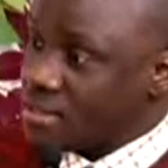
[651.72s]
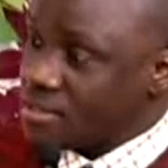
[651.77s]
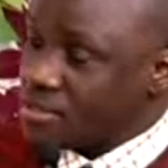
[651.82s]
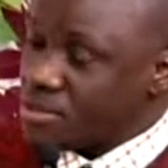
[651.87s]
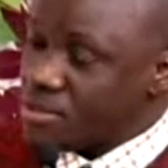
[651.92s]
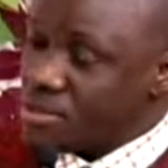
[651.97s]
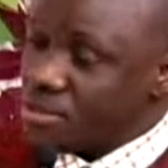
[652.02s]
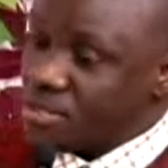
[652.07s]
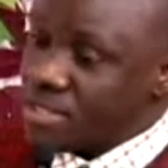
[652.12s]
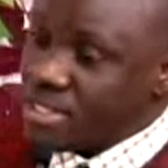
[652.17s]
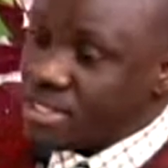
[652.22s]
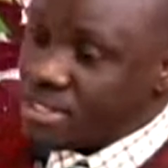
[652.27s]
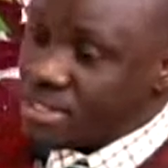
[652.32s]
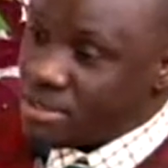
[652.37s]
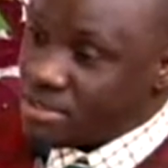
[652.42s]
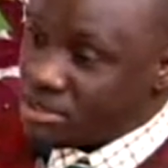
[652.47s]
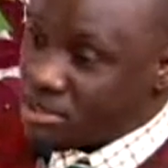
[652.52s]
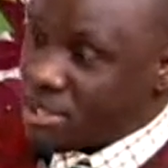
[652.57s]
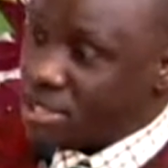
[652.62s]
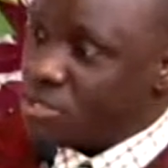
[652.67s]
So he
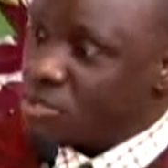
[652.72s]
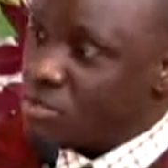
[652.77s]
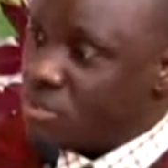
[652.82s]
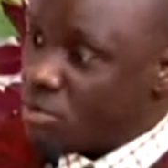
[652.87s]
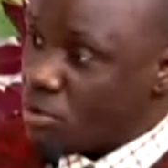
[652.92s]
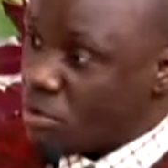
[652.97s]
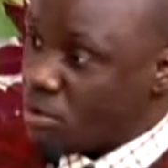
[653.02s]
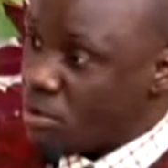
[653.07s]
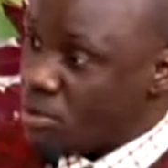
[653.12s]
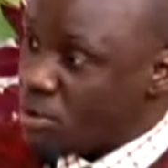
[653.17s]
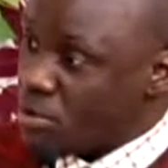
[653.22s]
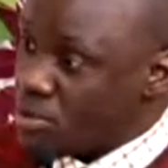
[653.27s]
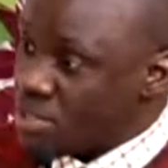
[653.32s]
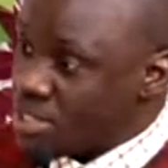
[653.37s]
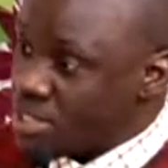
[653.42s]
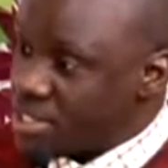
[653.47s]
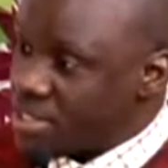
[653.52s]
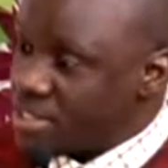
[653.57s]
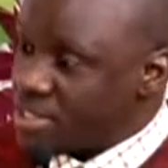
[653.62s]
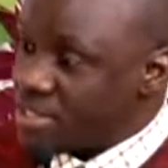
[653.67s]
tried to
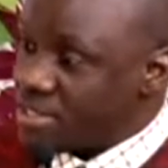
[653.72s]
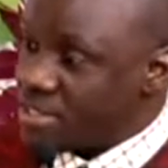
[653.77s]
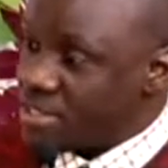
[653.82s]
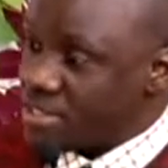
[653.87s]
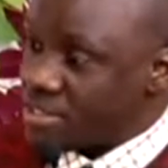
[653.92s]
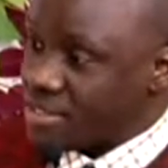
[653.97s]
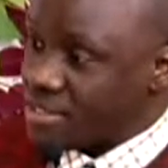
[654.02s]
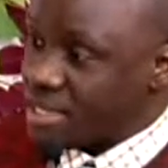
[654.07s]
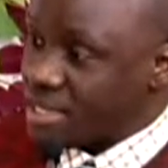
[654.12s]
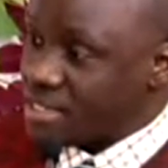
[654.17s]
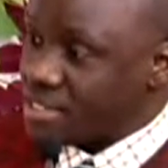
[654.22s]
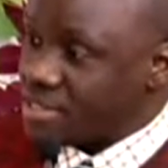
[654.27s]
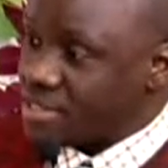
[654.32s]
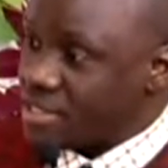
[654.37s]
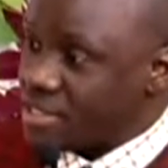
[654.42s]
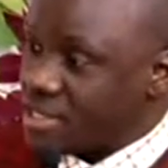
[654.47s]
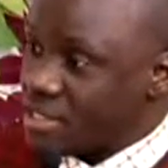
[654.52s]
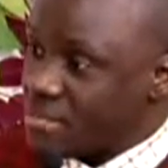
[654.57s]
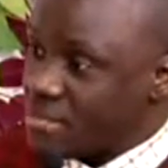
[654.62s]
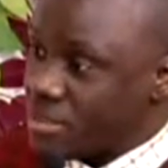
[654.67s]
promote
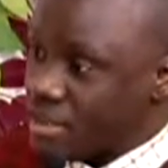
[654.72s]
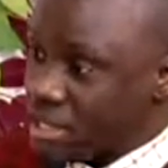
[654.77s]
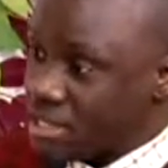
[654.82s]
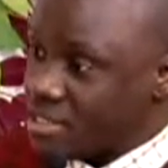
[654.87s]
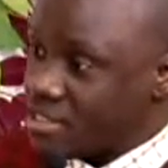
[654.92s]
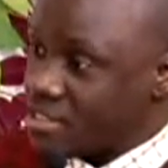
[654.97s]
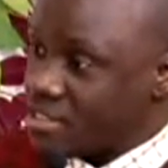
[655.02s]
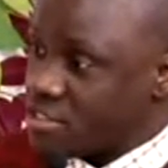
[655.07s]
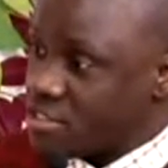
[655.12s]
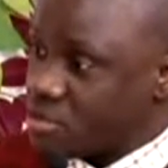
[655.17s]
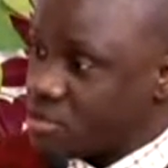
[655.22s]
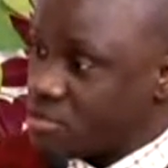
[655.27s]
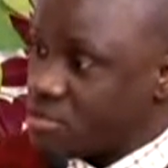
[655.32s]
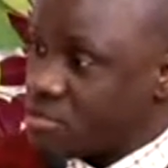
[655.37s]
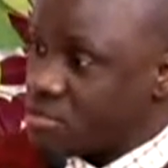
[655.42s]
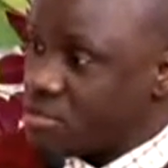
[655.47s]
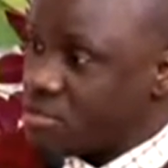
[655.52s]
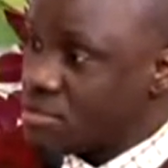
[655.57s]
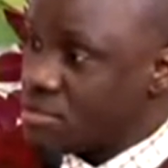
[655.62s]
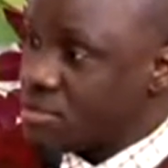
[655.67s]
that practice
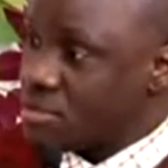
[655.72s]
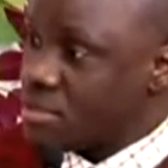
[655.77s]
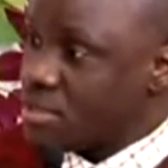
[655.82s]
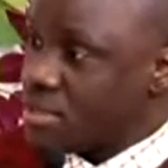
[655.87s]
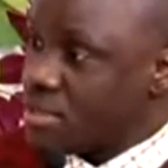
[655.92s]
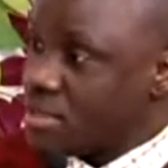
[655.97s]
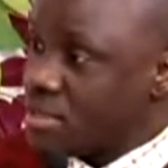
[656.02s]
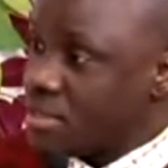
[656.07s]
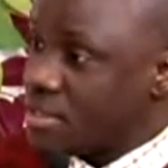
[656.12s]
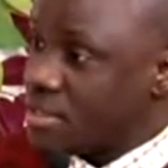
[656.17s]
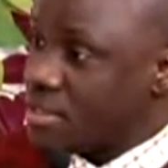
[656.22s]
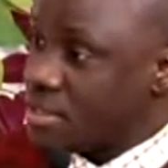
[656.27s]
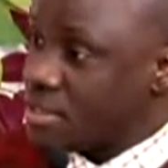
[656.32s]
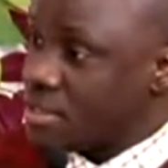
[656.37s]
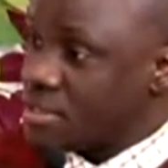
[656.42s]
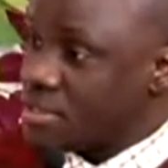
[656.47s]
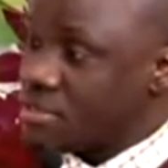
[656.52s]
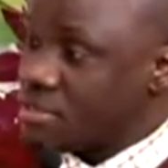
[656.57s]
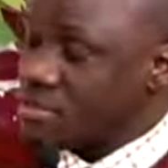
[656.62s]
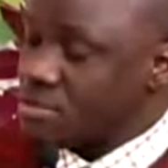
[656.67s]

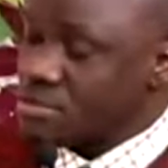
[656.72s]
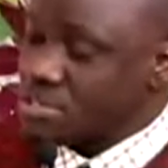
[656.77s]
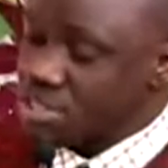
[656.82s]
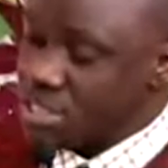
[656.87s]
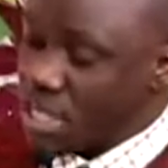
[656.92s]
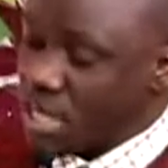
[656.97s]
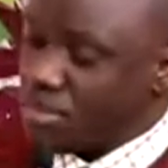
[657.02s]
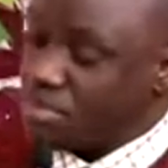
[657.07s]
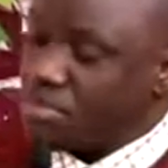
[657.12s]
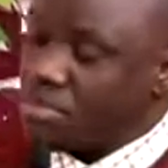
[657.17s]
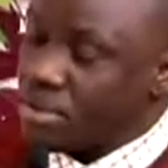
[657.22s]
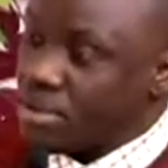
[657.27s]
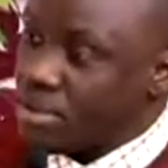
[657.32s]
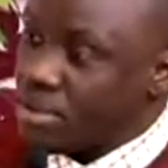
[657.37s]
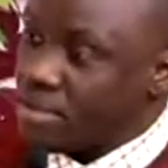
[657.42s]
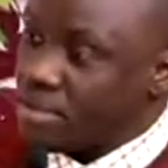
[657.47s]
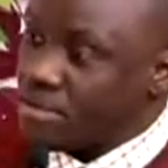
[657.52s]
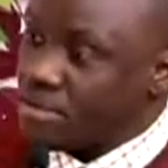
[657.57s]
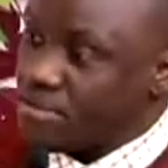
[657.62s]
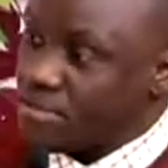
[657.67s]
to stop
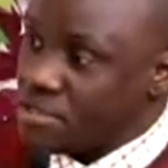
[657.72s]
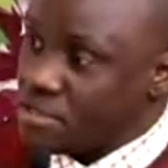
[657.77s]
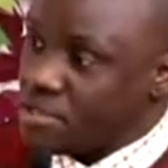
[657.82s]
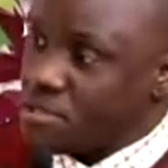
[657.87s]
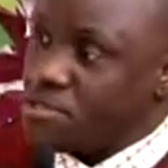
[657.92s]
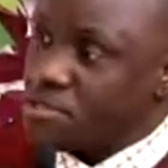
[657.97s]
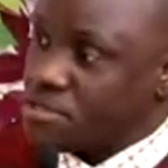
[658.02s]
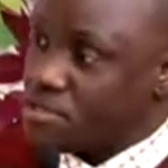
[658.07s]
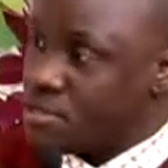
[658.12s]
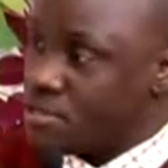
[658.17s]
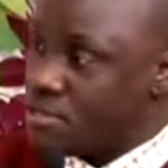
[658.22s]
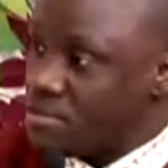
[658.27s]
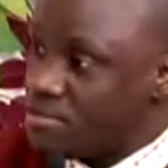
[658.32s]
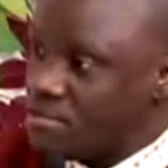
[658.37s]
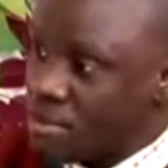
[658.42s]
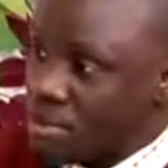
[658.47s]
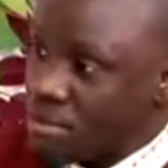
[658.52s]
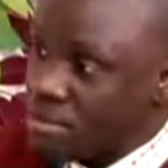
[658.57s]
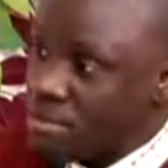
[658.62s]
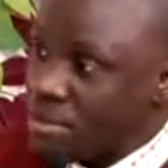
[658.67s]
the desert
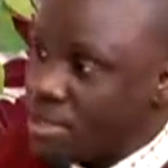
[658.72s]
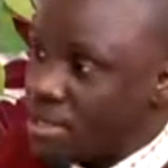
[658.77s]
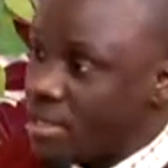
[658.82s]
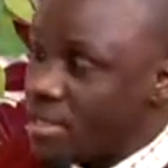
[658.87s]
from